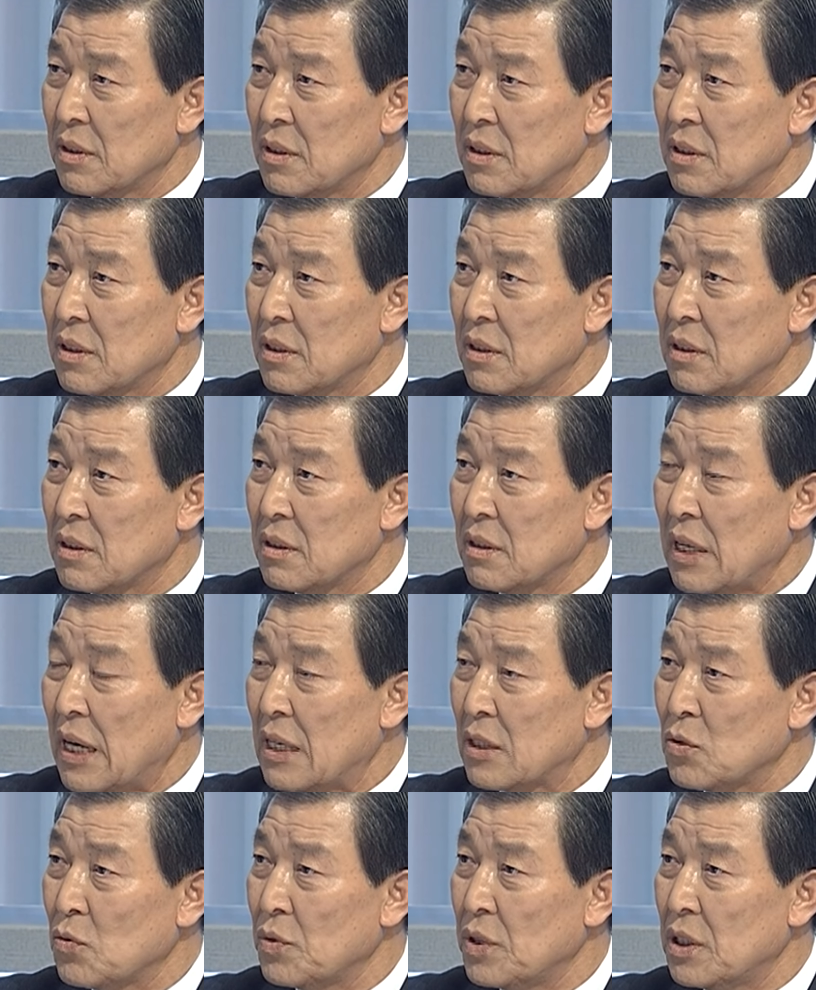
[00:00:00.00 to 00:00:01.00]

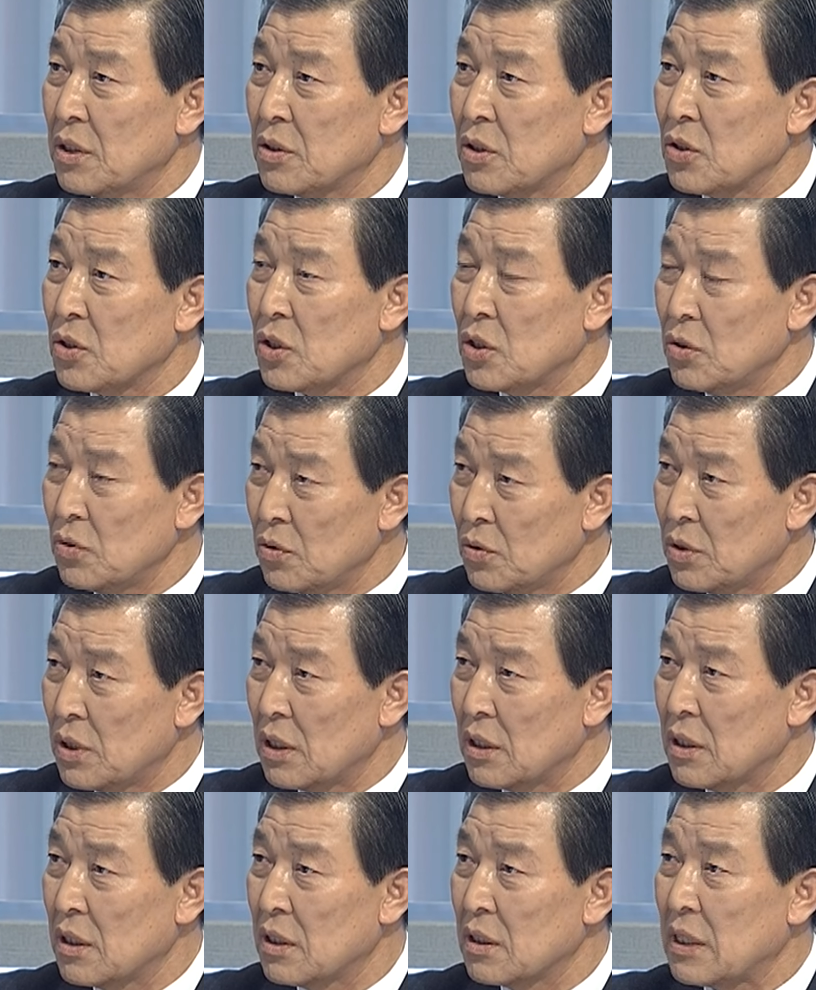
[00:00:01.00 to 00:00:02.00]
As we understood,
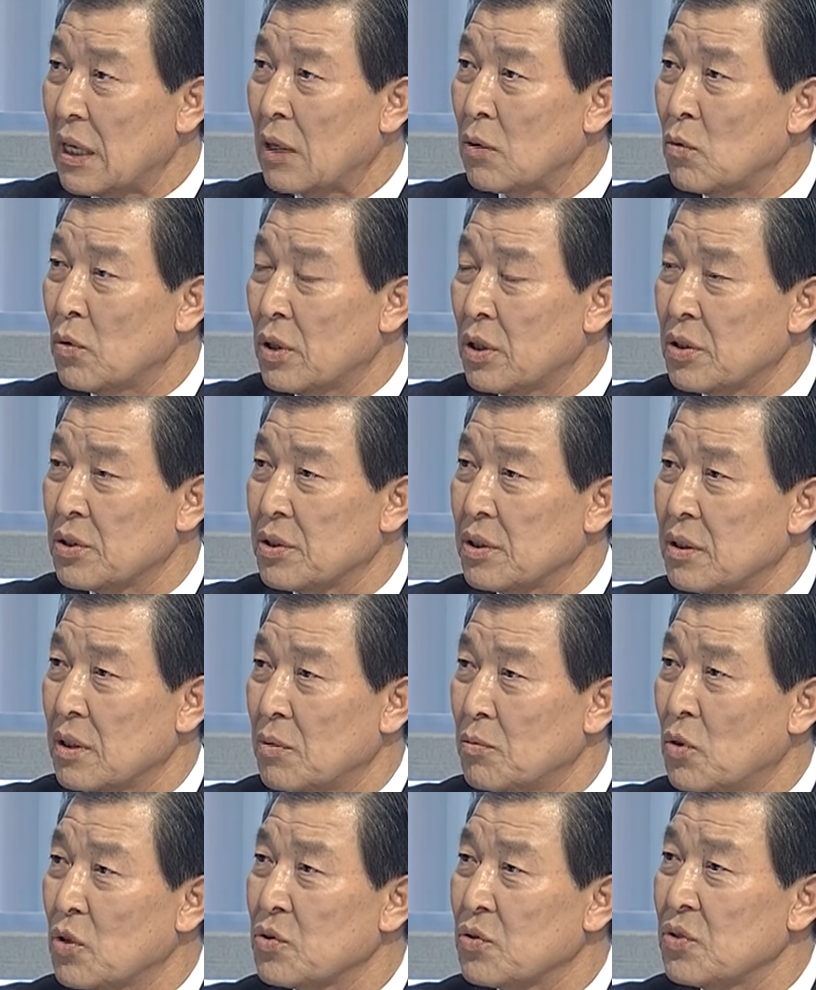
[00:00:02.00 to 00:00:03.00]
that was
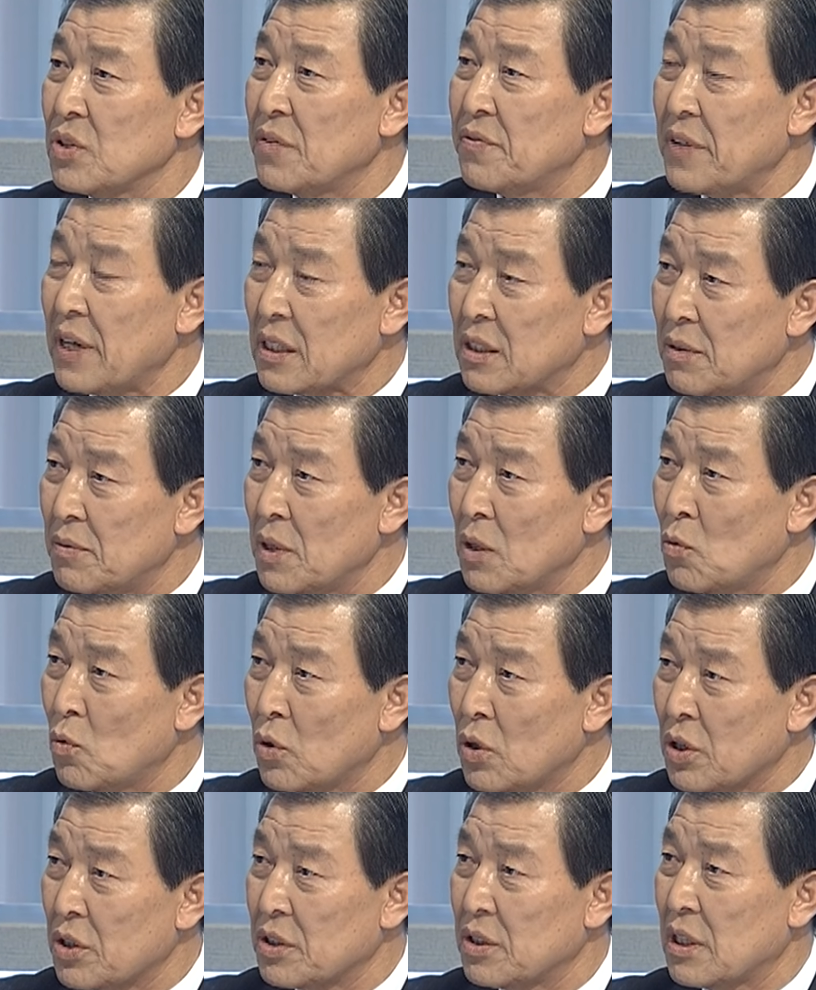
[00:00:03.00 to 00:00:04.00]
most effectively
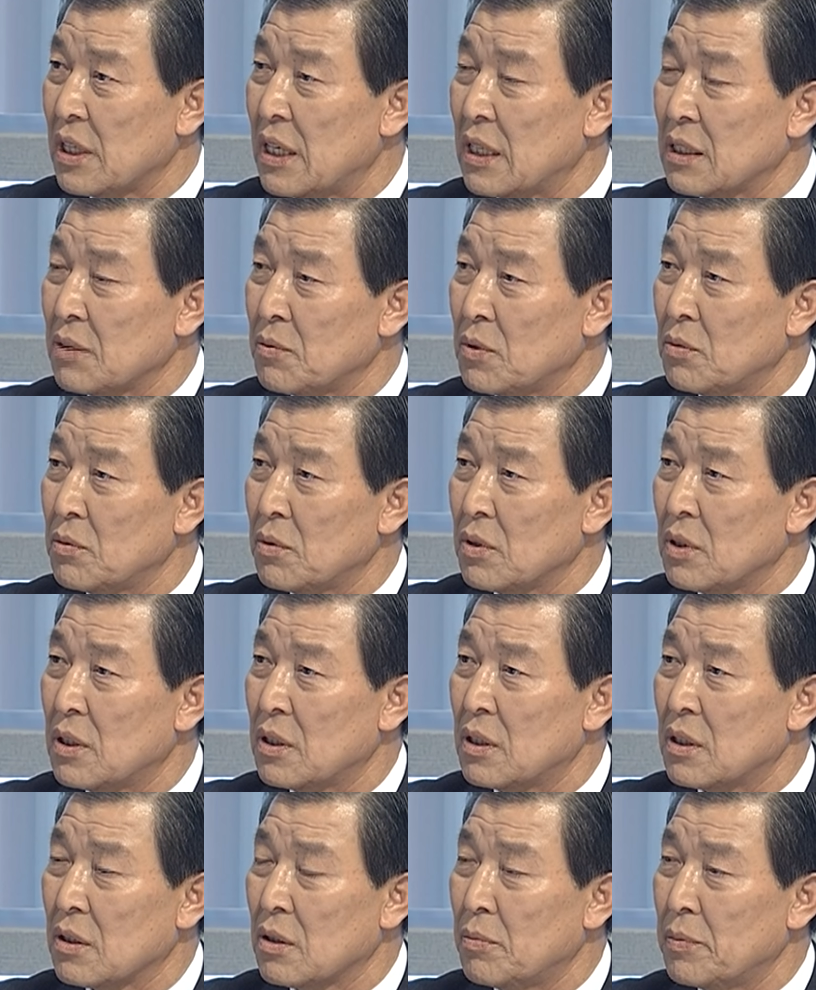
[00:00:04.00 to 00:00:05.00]
worked kind
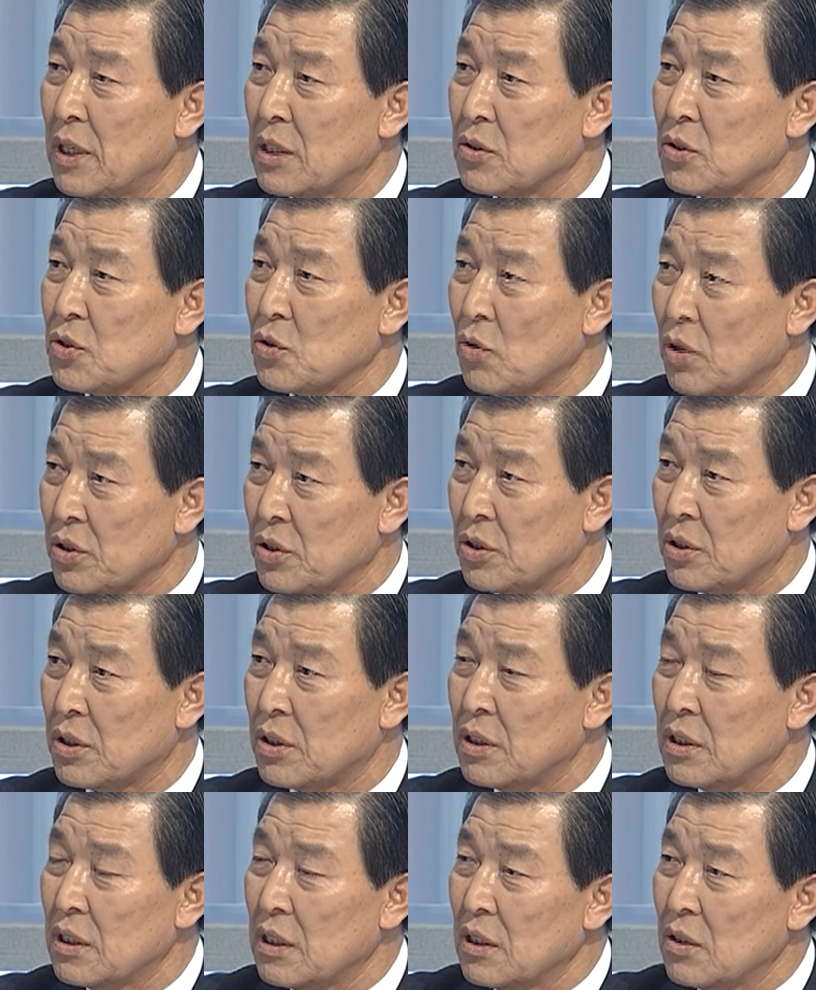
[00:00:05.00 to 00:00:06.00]
of command structure
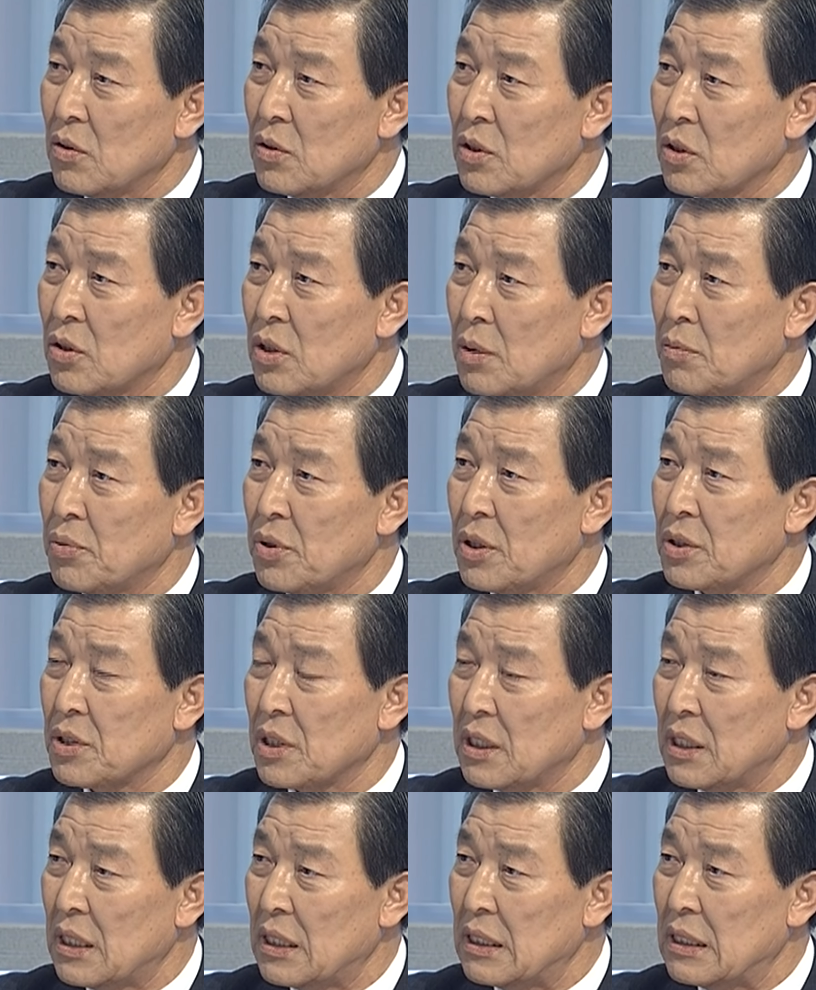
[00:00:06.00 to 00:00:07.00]
on the Korean
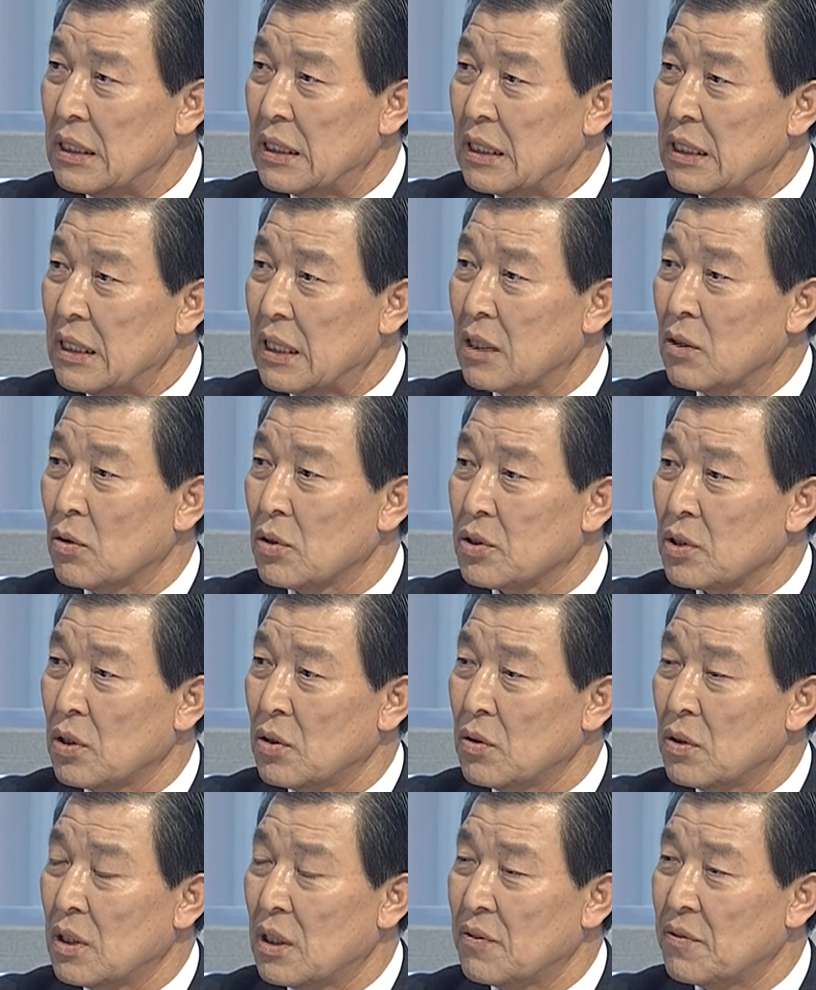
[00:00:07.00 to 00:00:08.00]
Peninsula, and
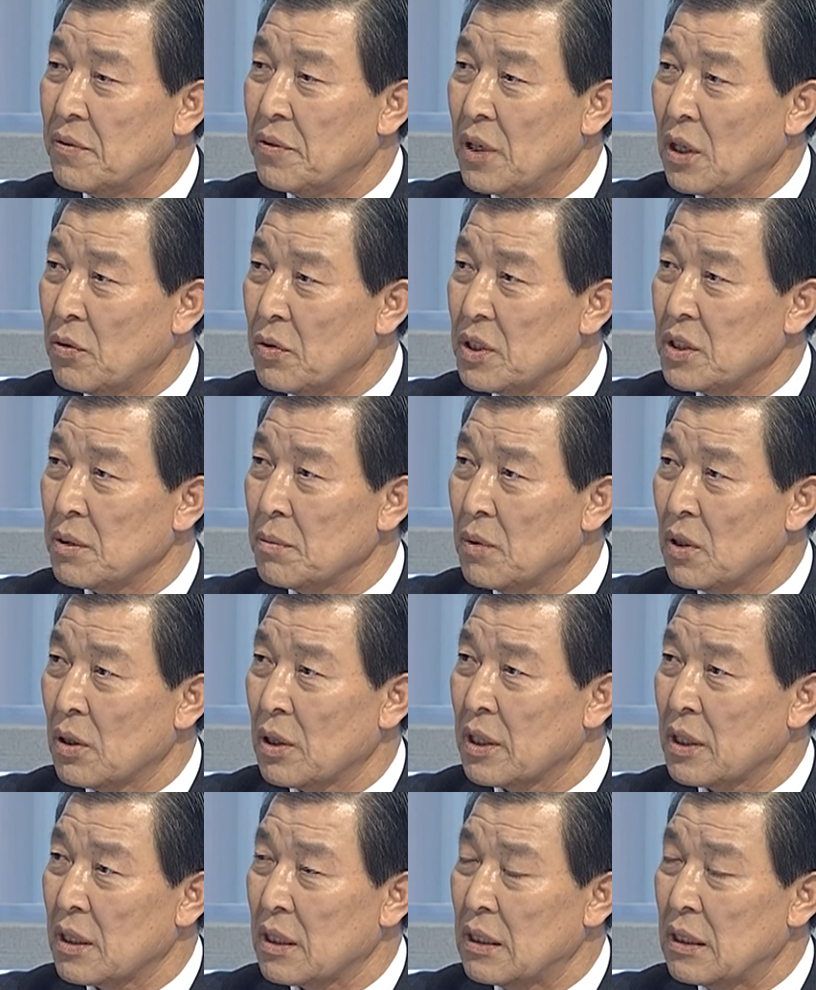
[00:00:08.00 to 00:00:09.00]
also a very
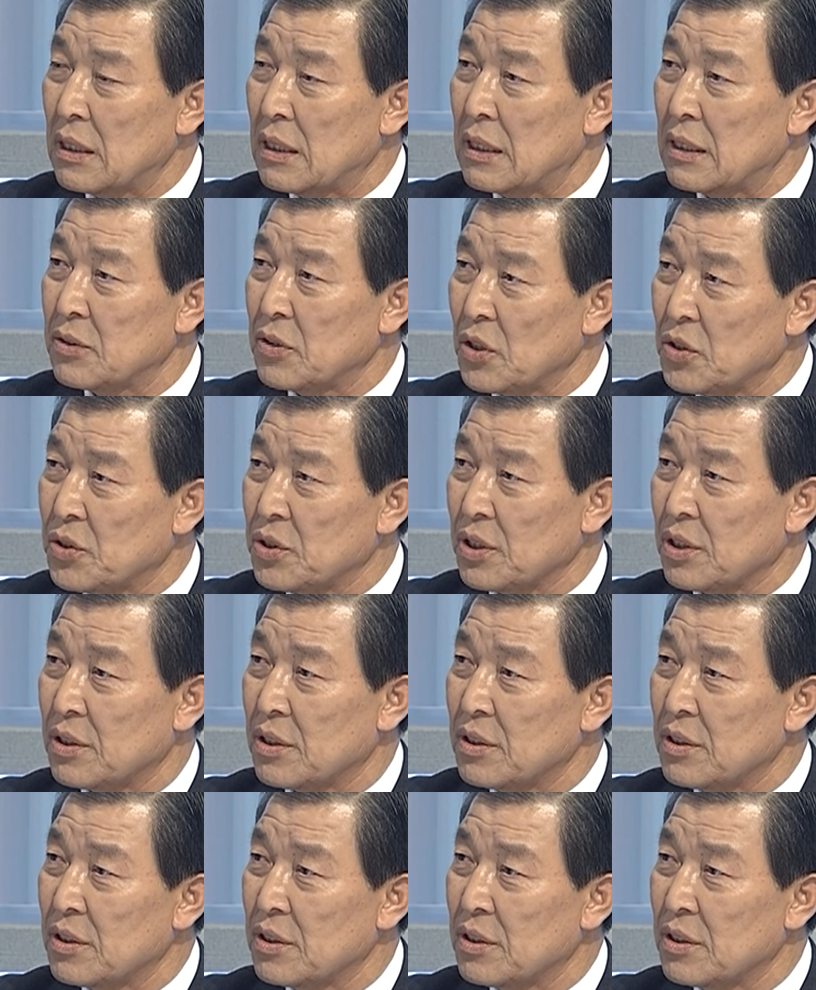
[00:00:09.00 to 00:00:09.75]
symbolic gesture